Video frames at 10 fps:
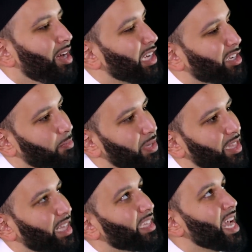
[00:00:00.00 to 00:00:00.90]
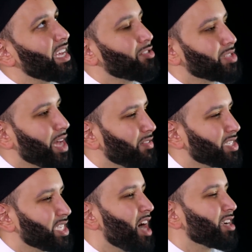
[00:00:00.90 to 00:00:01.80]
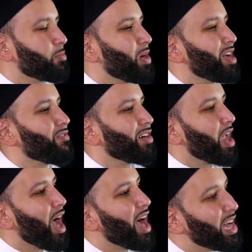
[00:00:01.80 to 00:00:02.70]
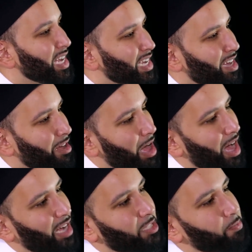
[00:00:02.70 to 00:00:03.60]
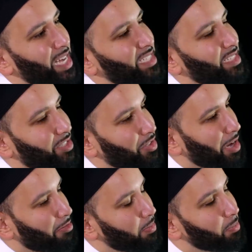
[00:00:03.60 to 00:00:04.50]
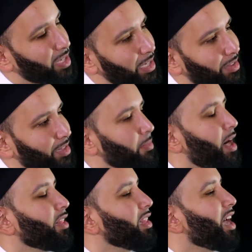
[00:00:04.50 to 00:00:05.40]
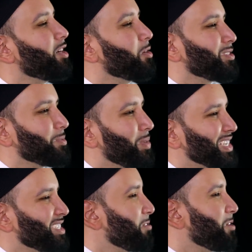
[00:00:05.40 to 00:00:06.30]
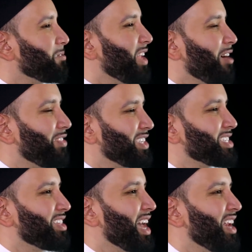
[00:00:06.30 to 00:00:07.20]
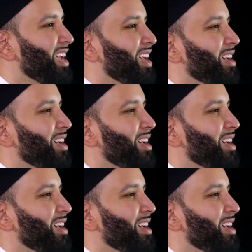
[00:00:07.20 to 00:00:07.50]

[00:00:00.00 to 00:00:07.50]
It could be that the angels obviously occupy a very high space, and so that would be beneath them. Allah knows best. We don't delve into that.